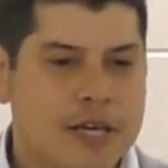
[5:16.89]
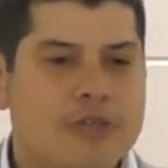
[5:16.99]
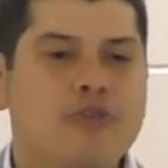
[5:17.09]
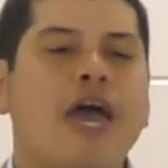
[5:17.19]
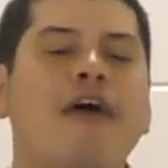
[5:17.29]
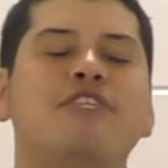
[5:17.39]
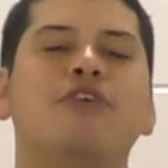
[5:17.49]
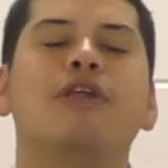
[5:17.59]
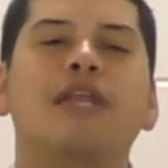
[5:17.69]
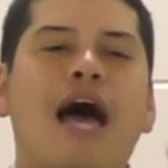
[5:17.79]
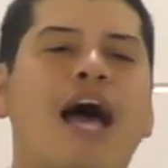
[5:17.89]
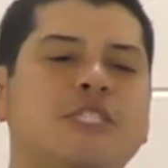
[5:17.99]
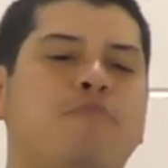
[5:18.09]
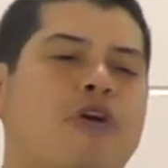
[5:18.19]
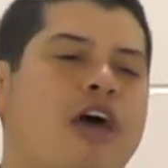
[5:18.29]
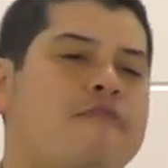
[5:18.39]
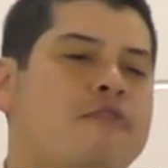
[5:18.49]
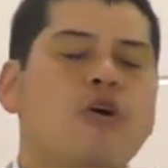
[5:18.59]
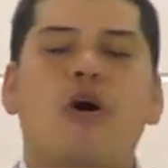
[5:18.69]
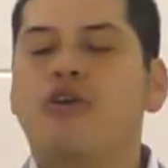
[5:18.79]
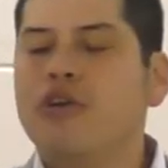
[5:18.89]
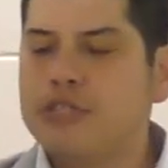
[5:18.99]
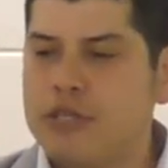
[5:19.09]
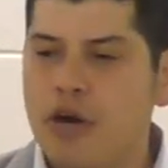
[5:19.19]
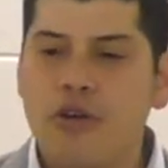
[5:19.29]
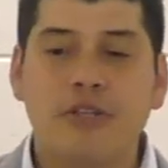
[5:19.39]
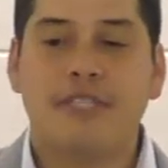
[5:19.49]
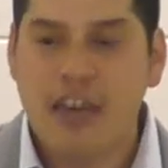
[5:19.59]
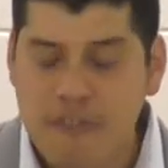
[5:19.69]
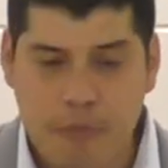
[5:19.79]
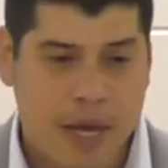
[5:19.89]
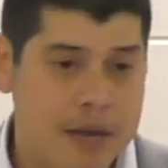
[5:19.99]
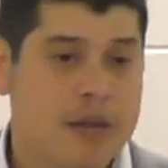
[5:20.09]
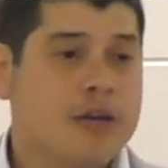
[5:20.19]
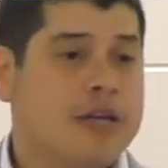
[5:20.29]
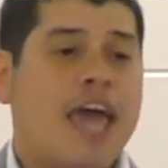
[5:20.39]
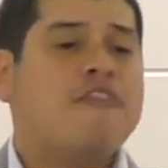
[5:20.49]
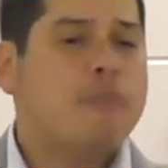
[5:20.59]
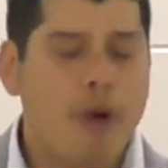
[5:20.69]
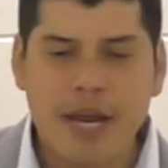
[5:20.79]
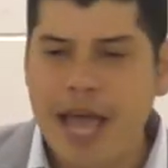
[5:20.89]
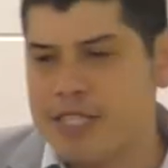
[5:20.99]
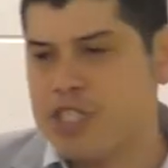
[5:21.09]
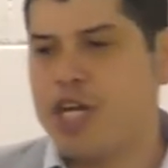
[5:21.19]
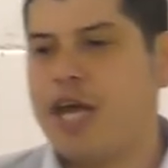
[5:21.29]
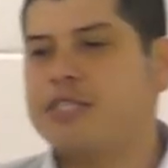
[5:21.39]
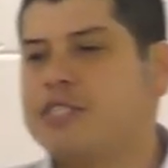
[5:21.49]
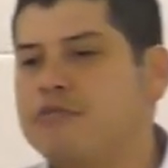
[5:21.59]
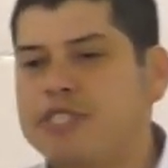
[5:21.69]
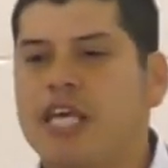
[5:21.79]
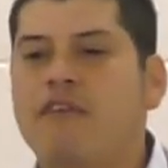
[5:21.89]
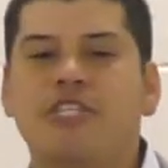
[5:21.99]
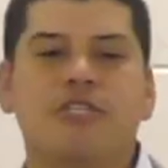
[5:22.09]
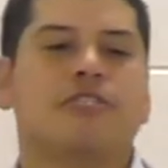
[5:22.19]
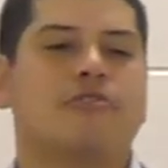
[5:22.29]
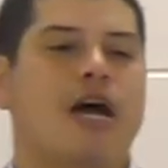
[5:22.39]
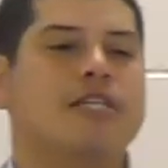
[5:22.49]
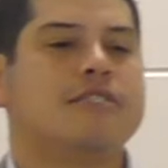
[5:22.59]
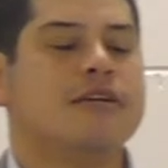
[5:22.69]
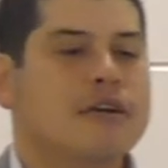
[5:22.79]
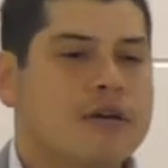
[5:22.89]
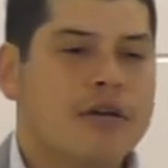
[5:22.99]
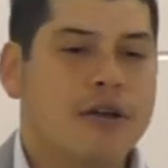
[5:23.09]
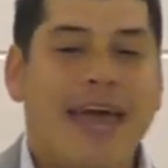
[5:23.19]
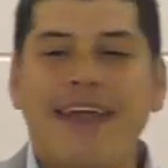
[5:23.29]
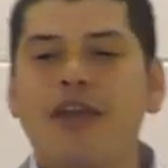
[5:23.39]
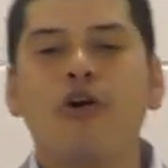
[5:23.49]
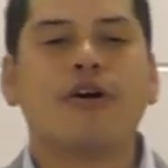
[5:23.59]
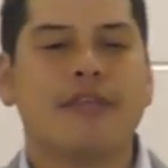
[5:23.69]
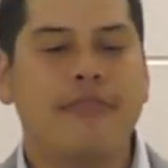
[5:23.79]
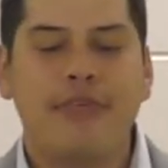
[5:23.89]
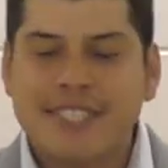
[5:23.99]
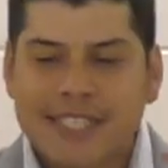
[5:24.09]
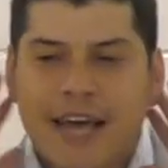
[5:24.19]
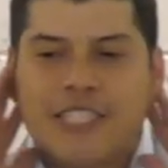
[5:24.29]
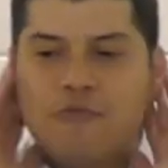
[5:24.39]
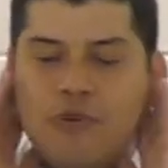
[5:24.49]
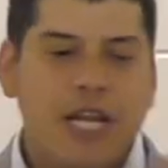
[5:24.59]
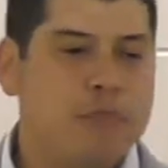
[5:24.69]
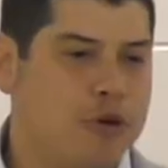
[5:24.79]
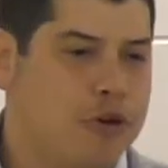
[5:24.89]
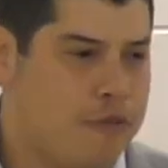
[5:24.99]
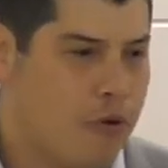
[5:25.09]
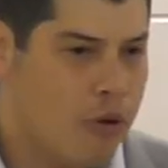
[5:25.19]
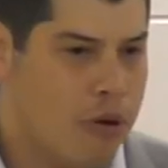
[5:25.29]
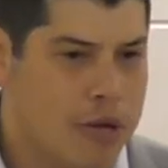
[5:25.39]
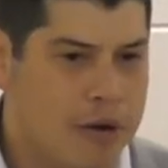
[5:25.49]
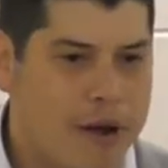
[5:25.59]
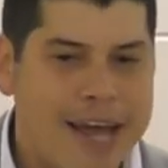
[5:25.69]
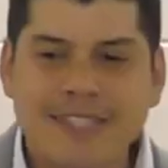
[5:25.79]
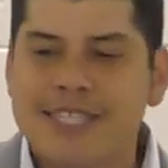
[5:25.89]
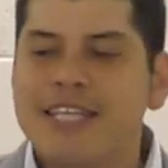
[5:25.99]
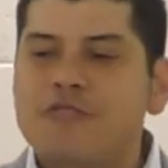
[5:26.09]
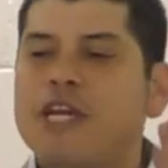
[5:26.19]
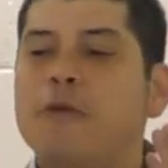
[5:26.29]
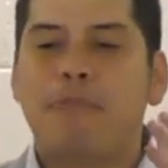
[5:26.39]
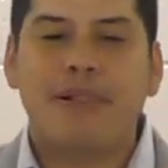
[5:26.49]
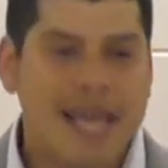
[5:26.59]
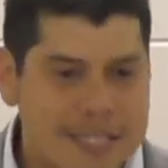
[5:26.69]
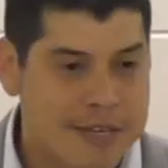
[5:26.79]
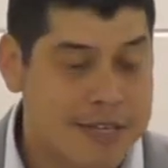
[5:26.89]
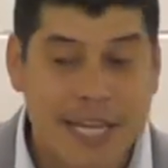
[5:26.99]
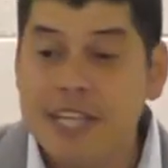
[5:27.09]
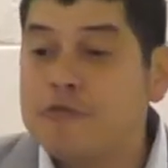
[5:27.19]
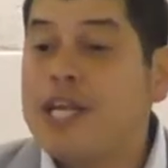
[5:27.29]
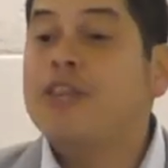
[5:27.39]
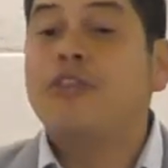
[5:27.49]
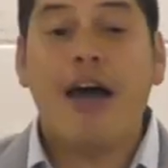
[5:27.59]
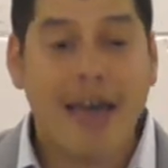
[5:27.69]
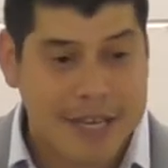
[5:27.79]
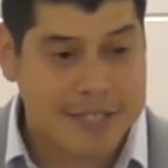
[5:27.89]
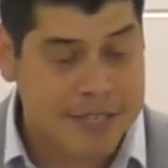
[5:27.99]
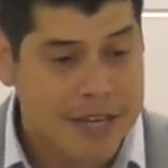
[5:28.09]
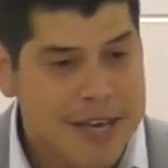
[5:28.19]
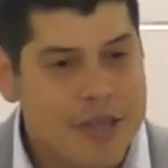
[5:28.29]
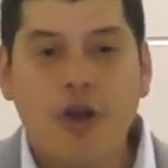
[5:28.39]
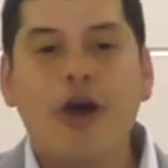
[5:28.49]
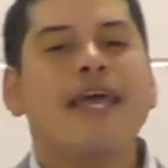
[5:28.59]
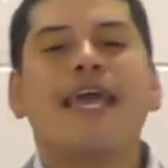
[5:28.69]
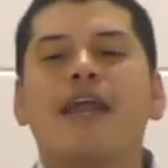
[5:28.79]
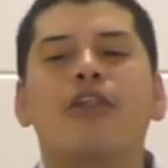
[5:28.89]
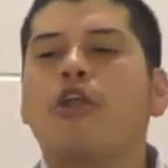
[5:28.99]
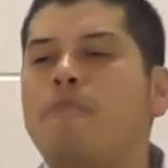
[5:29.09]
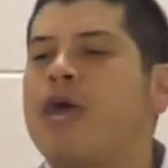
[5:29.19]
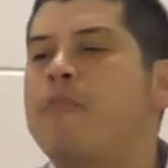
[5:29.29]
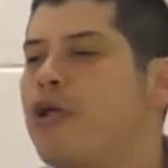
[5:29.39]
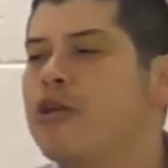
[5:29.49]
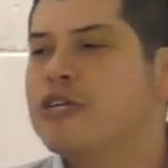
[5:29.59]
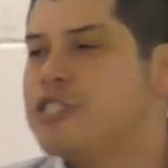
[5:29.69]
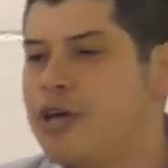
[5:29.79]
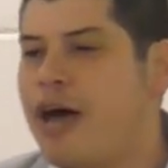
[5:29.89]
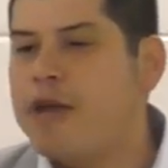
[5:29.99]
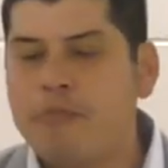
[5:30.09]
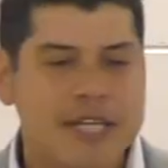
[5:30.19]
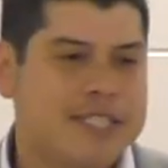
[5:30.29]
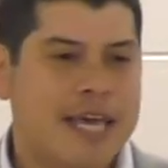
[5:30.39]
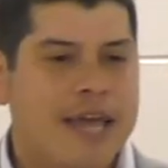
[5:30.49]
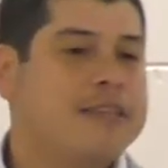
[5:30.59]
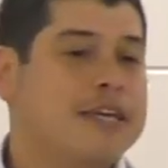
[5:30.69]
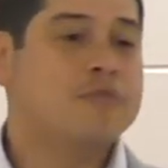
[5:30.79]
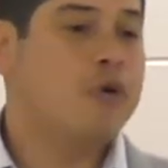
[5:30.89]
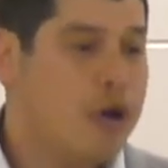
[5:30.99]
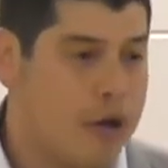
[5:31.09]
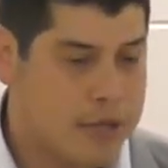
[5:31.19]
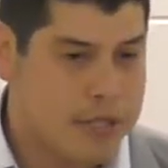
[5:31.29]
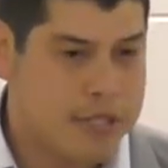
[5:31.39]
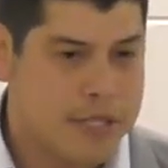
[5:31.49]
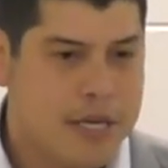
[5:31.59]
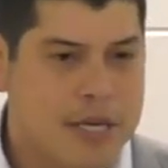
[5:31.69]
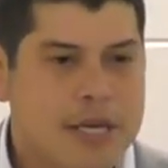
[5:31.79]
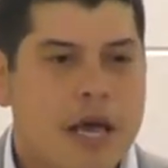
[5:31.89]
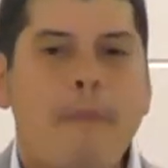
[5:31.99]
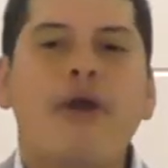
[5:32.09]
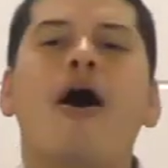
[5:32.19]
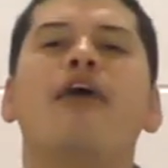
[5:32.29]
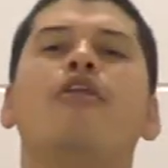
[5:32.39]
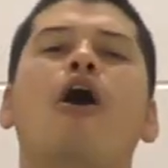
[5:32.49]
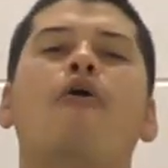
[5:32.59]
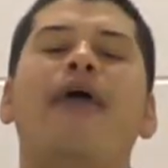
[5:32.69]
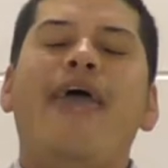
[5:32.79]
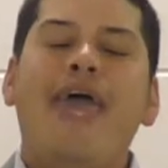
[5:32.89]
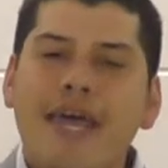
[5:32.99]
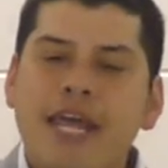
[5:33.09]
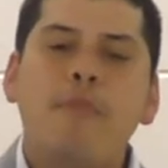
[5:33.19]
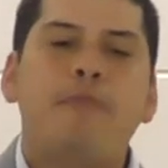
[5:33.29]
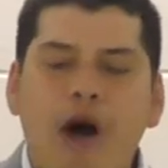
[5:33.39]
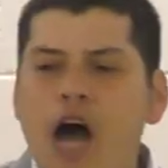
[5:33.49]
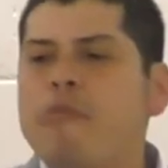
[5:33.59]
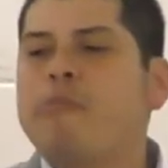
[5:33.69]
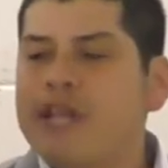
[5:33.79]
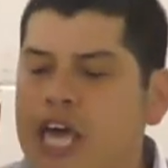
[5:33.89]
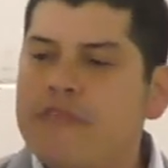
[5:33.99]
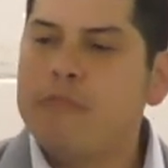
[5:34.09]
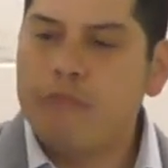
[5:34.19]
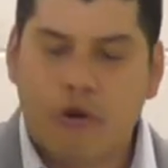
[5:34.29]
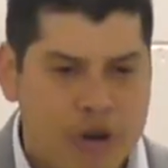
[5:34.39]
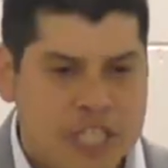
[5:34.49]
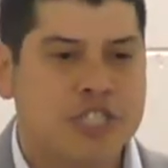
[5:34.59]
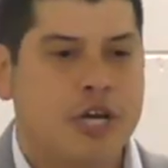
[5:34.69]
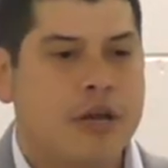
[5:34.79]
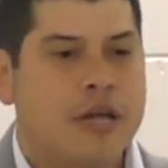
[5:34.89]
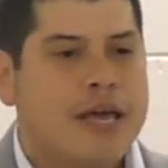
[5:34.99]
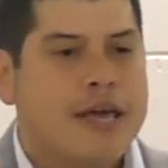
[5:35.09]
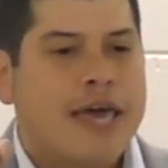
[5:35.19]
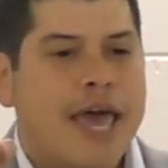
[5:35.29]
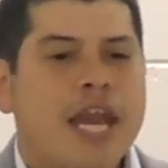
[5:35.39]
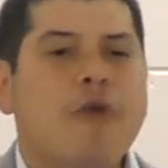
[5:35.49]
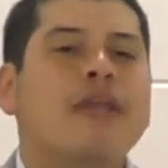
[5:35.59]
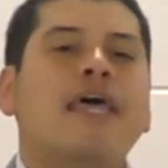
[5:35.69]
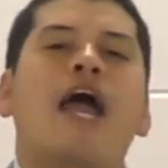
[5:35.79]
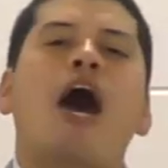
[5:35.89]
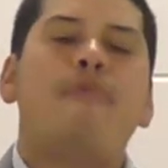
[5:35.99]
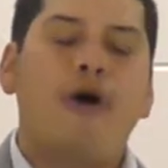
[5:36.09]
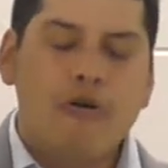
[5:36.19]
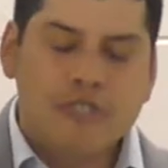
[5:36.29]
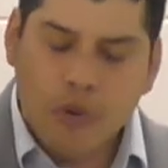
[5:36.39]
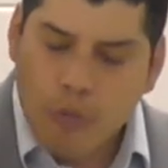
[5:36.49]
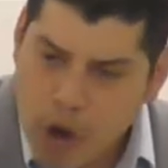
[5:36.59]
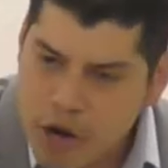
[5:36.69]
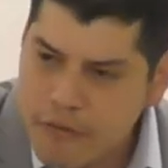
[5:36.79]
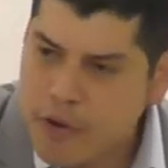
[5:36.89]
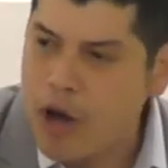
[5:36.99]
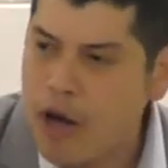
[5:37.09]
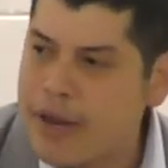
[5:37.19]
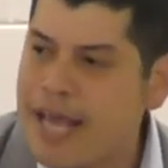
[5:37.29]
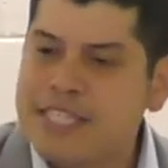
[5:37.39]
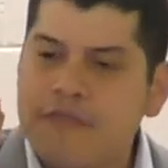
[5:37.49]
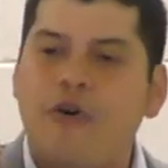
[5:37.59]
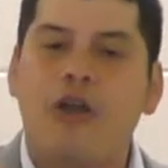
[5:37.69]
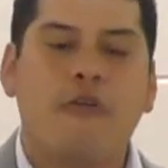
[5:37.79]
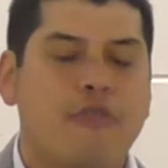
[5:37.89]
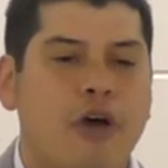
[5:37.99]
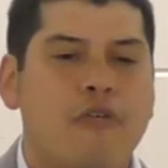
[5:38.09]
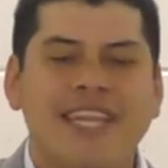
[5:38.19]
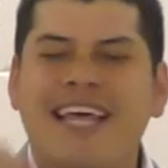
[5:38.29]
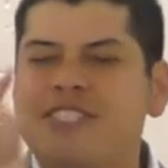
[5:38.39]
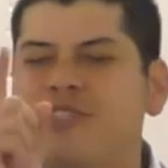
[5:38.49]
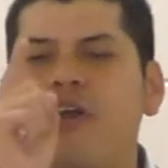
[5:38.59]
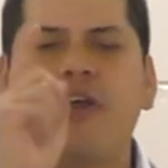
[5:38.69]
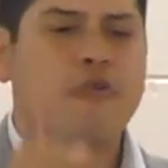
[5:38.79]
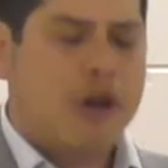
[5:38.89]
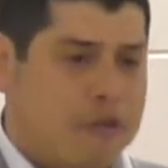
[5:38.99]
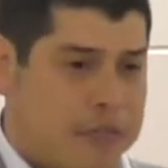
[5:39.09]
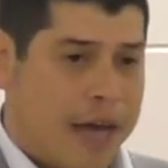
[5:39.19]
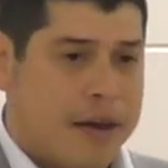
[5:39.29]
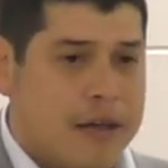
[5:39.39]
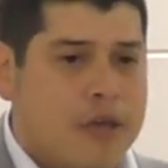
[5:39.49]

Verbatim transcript: You have to your last breath on your, on your deathbed. Everybody has a chance to receive Jesus Christ. You know, and, and look, this sounds really beautiful, right? It sounds really pleasant. It sounds really nice. You're going to get a lot of people on your side by saying these words. But I know any Bible believing Christian Anyone that upholds the word of God as their final authority does not agree with that.